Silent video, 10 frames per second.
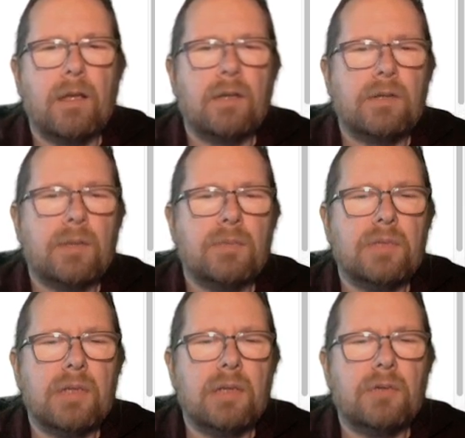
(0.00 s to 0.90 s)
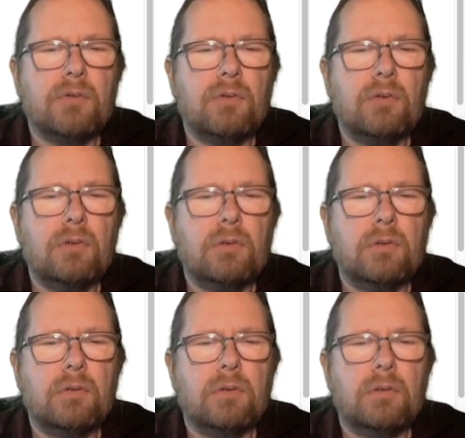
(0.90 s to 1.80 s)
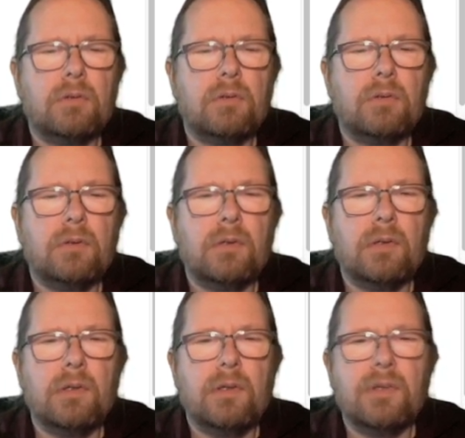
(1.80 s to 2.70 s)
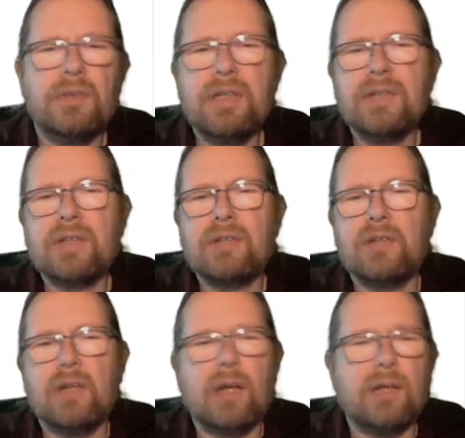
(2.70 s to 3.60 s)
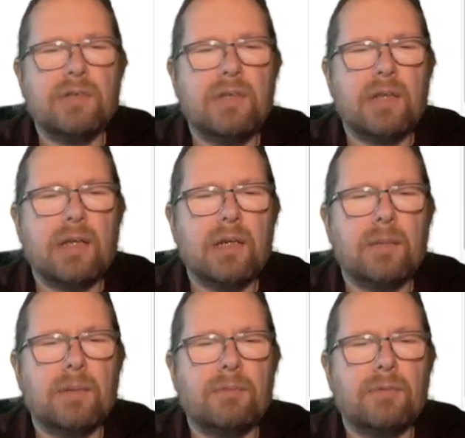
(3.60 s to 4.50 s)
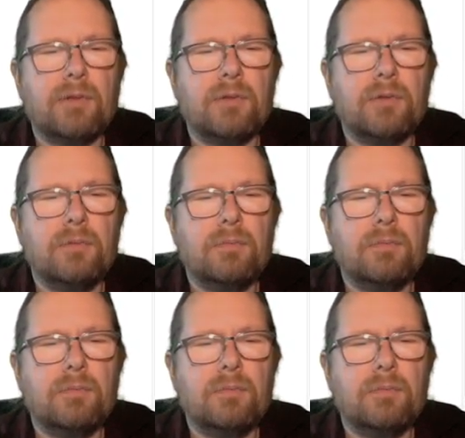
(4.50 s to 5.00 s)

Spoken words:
times the integral. Z is actually a constant, that can come out front too.